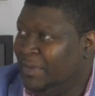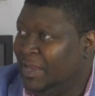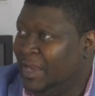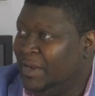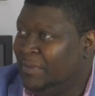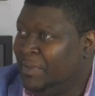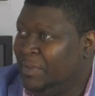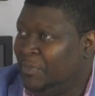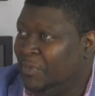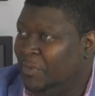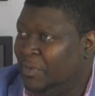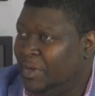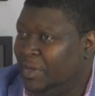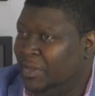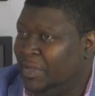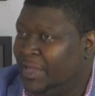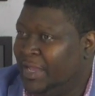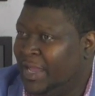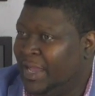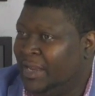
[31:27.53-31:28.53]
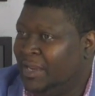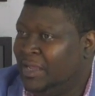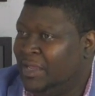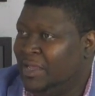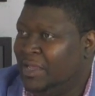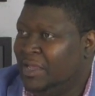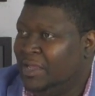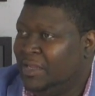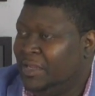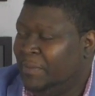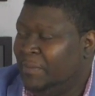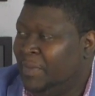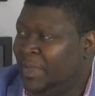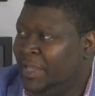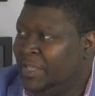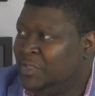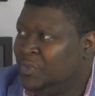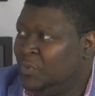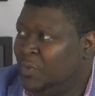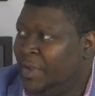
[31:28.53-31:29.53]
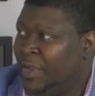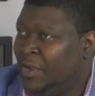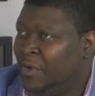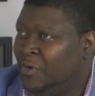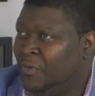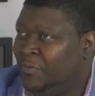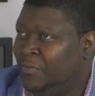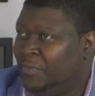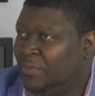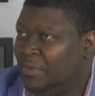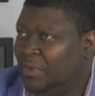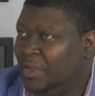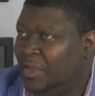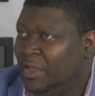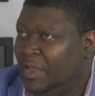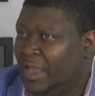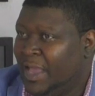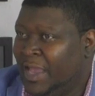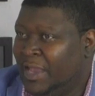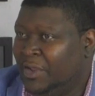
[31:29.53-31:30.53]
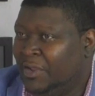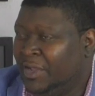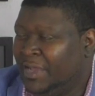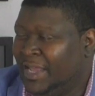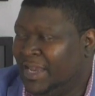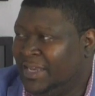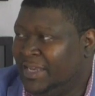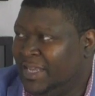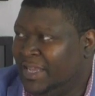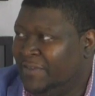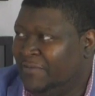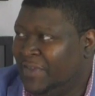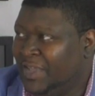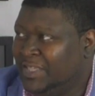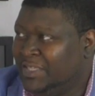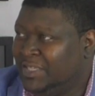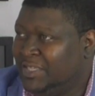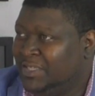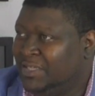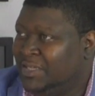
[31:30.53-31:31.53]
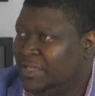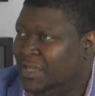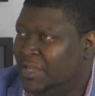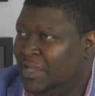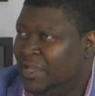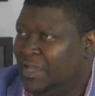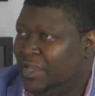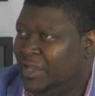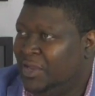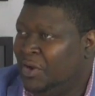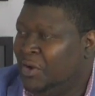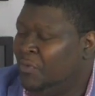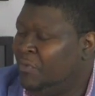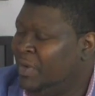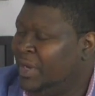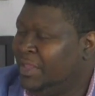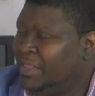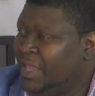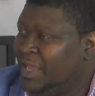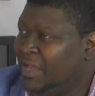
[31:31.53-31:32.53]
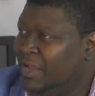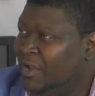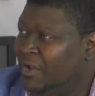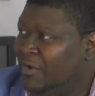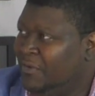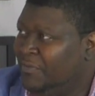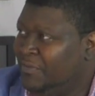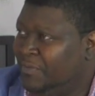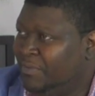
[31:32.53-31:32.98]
A lot of people, when you look at the Big 12 and you look at defenses, you don't really think of